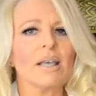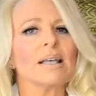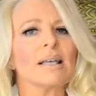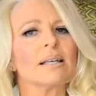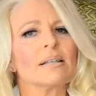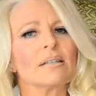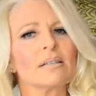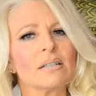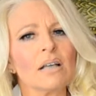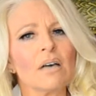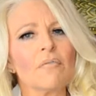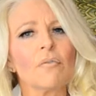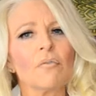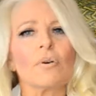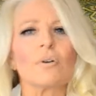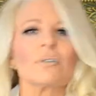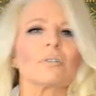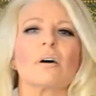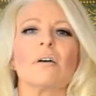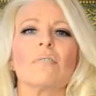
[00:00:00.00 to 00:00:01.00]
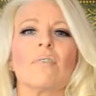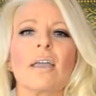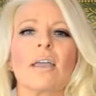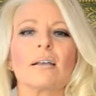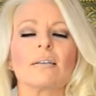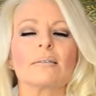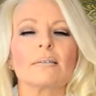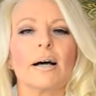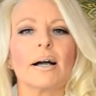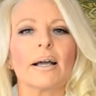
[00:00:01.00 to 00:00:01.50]
Sufferers of
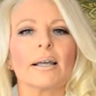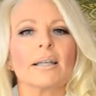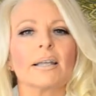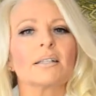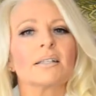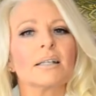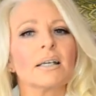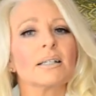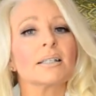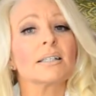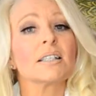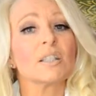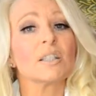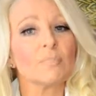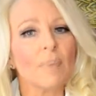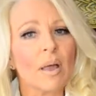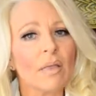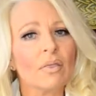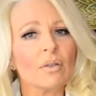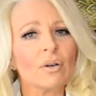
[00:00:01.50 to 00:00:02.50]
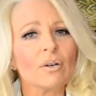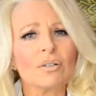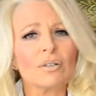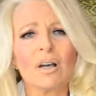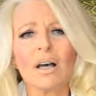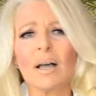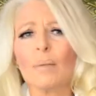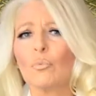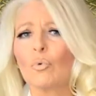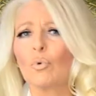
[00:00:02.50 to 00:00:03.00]
anxiety tend to spend their
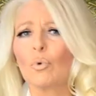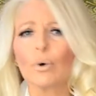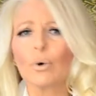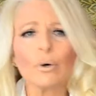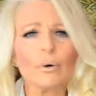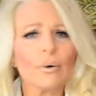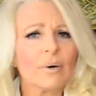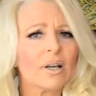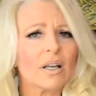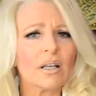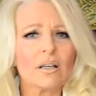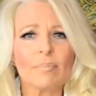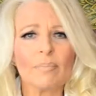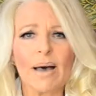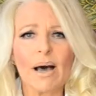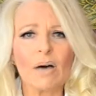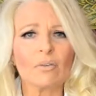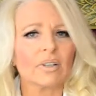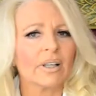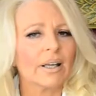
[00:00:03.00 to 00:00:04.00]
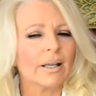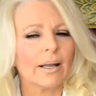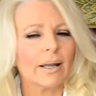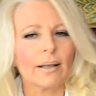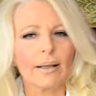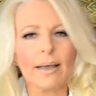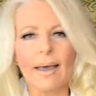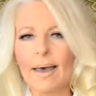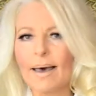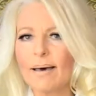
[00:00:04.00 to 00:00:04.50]
time worrying about
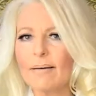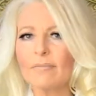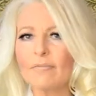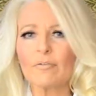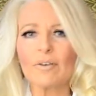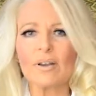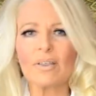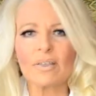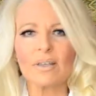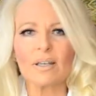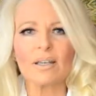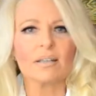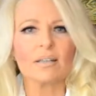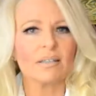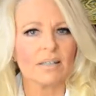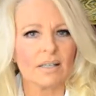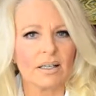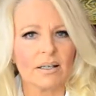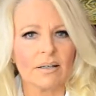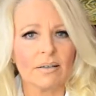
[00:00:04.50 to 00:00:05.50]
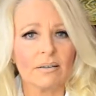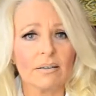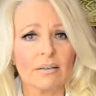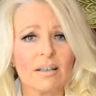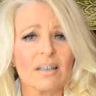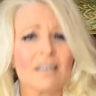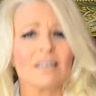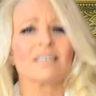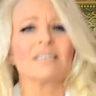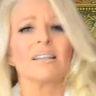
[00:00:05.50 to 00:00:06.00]
getting everything done,
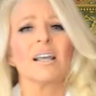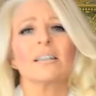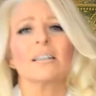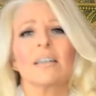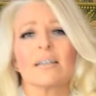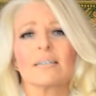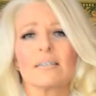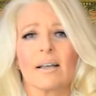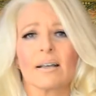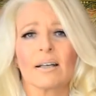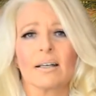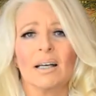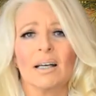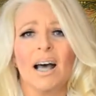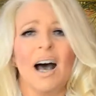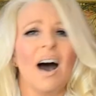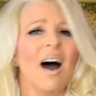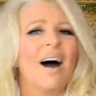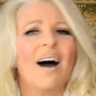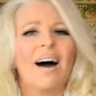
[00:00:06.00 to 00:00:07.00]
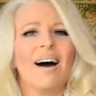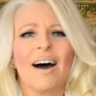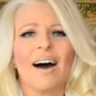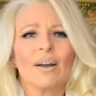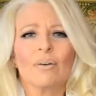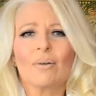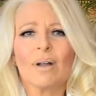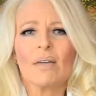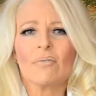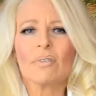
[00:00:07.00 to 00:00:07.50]
saying things like, I
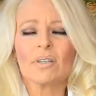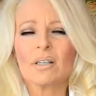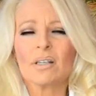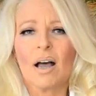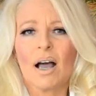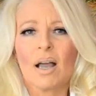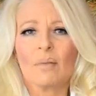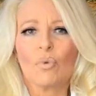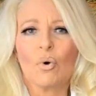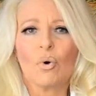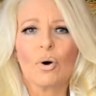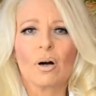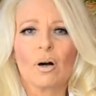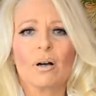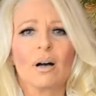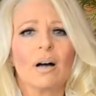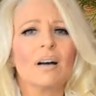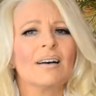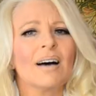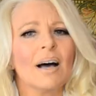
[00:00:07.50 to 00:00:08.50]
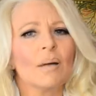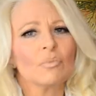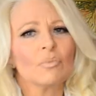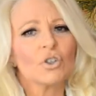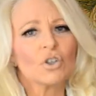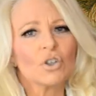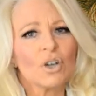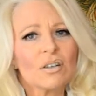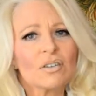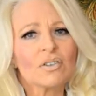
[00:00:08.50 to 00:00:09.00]
don't have the time, or I'm
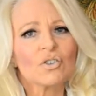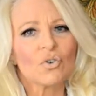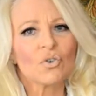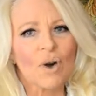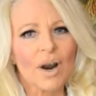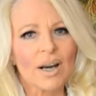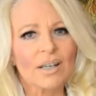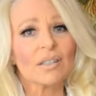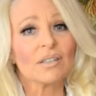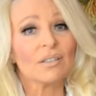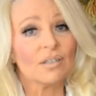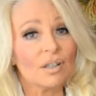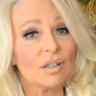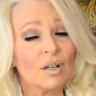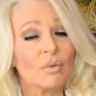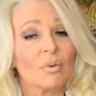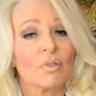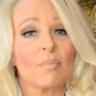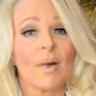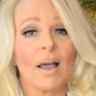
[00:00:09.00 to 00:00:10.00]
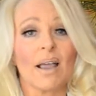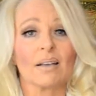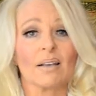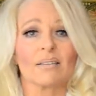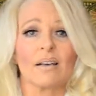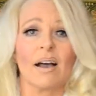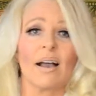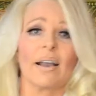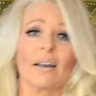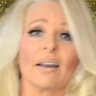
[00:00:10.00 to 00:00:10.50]
just trying to deal with my
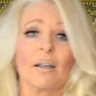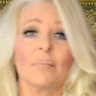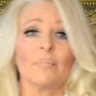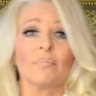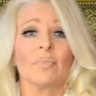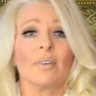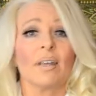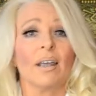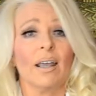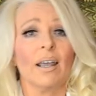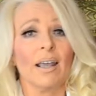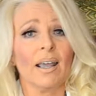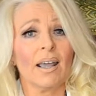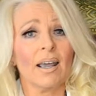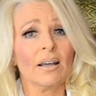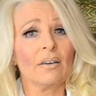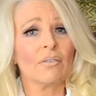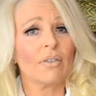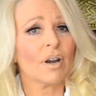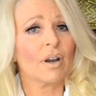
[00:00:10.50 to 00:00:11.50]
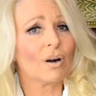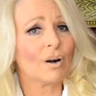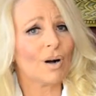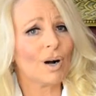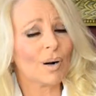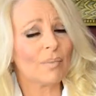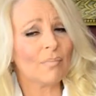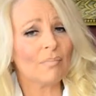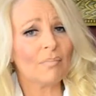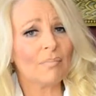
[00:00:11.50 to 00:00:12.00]
anxiety. And there
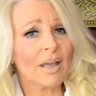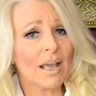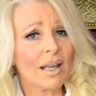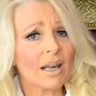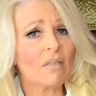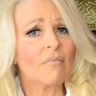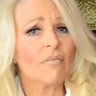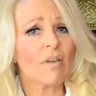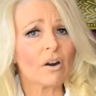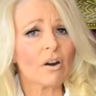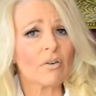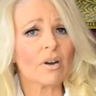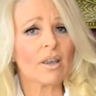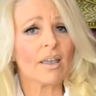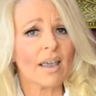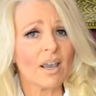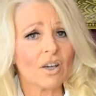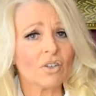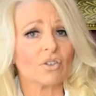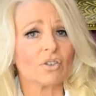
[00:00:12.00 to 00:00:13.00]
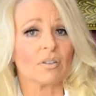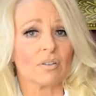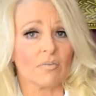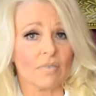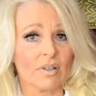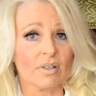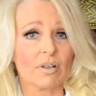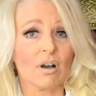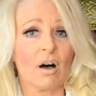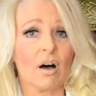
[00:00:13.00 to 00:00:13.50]
are many variations of
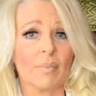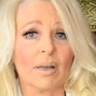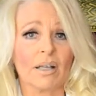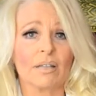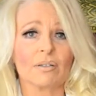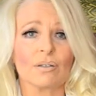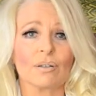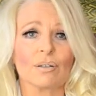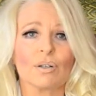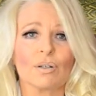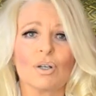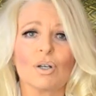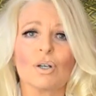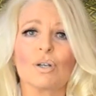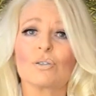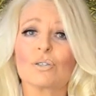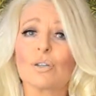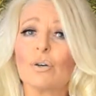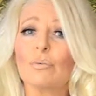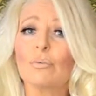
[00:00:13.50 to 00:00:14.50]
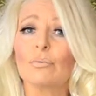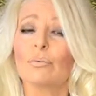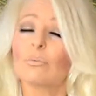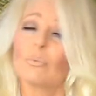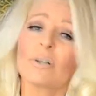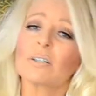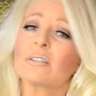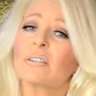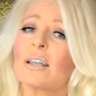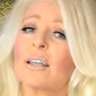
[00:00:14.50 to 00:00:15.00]
these comments. So
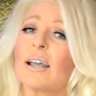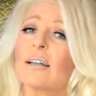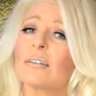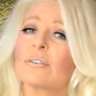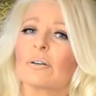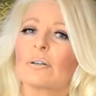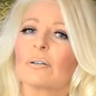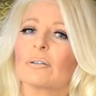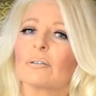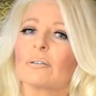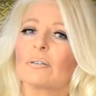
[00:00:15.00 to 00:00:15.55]
what's the answer?